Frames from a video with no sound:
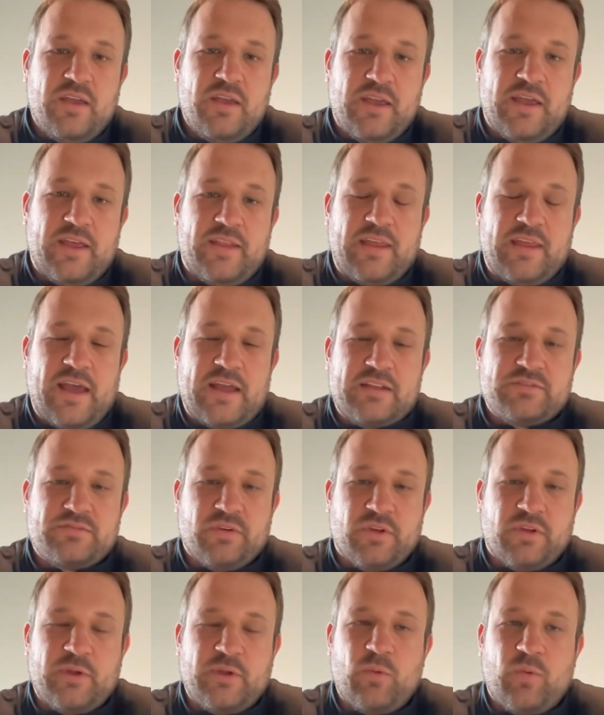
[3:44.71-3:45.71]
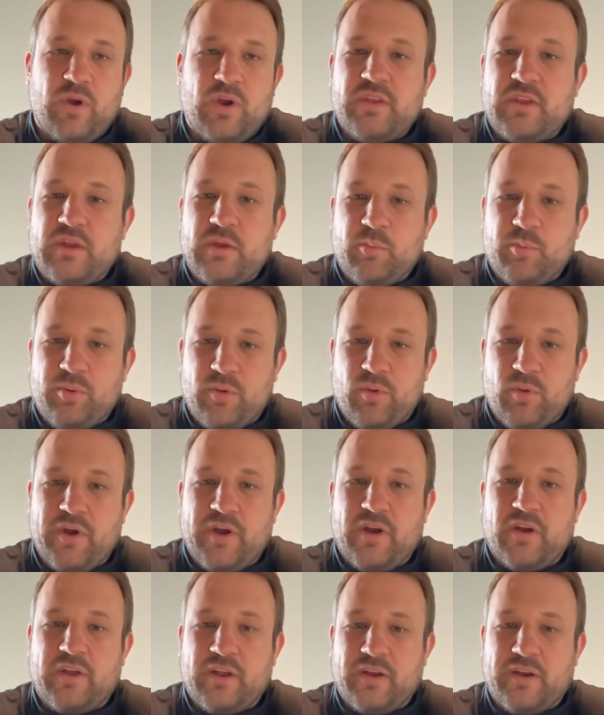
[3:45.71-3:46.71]
And that's really where the
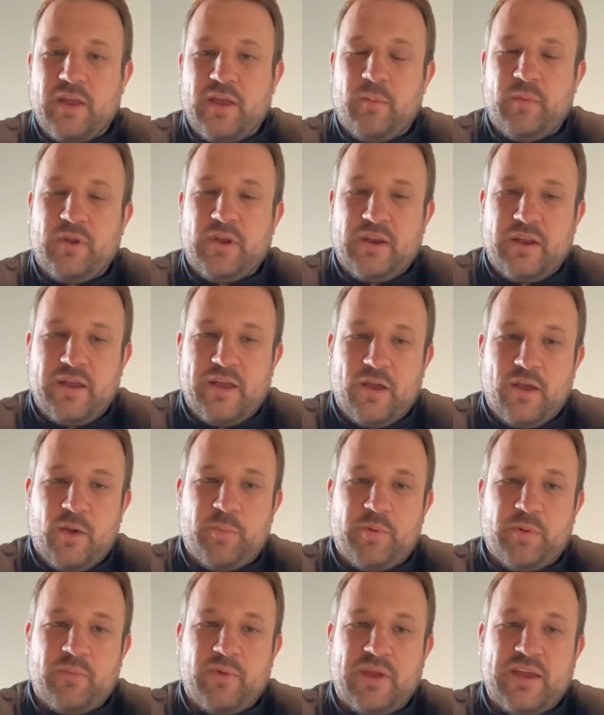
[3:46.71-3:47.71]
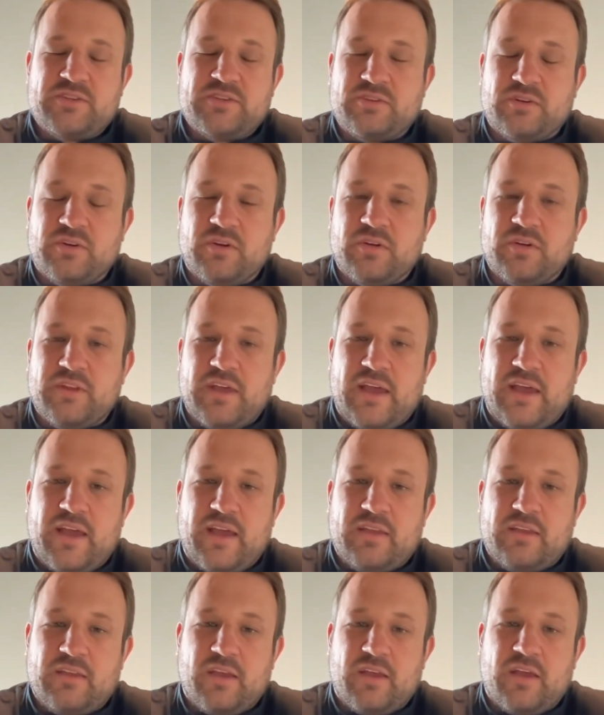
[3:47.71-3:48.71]
employer can come in and help and make sure
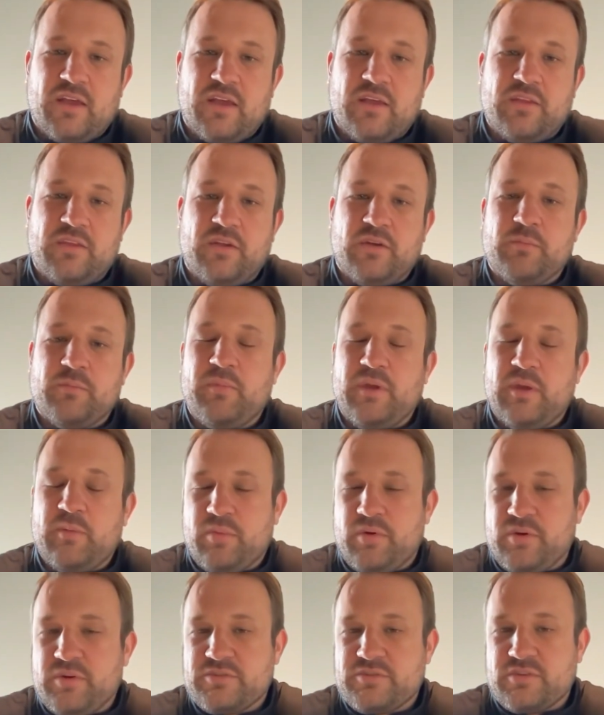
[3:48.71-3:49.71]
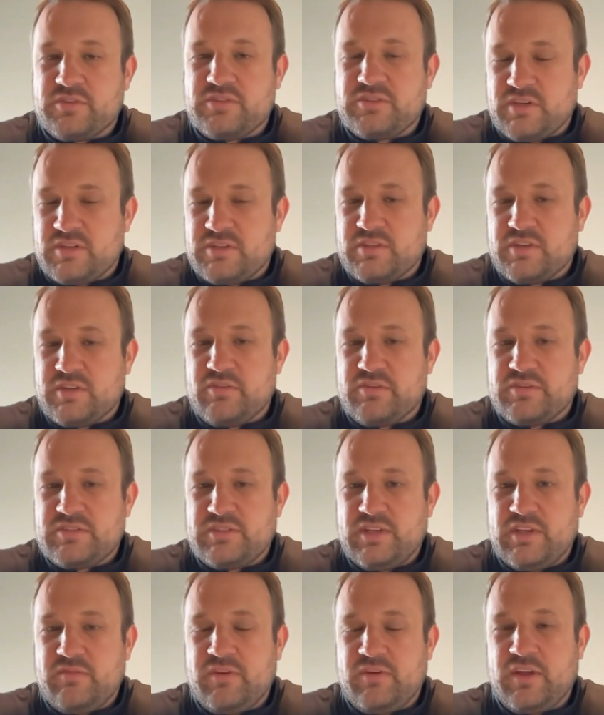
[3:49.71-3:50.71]
that their members are essentially
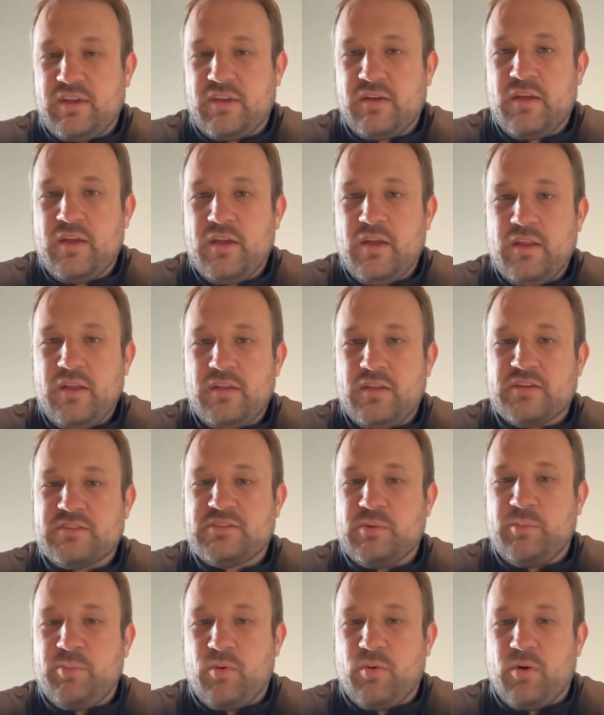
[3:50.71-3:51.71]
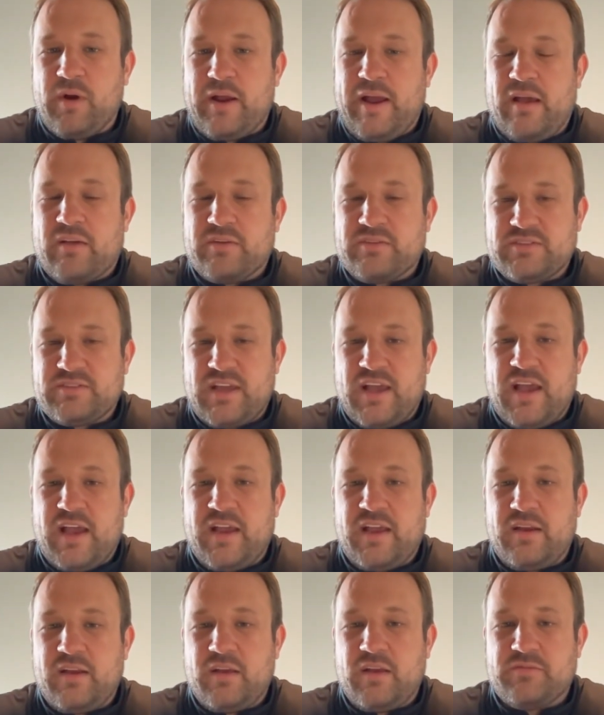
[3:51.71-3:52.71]
receiving the support
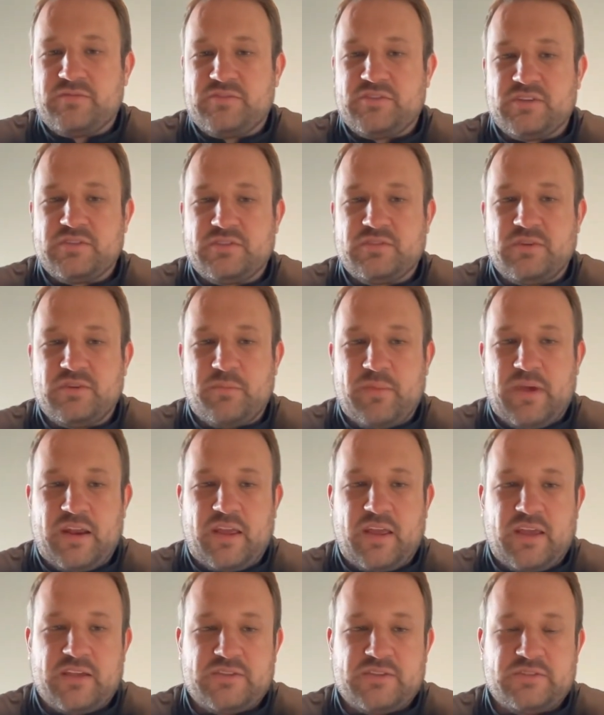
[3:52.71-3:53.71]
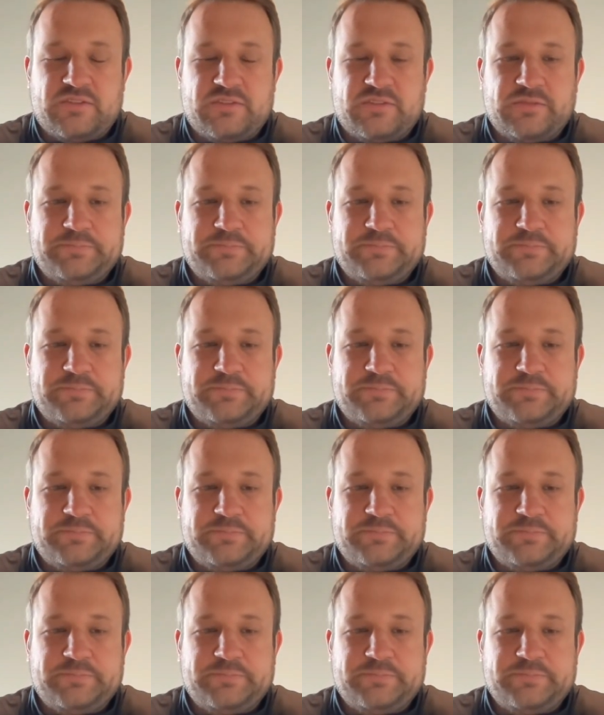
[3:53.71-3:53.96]
outside of just the medications.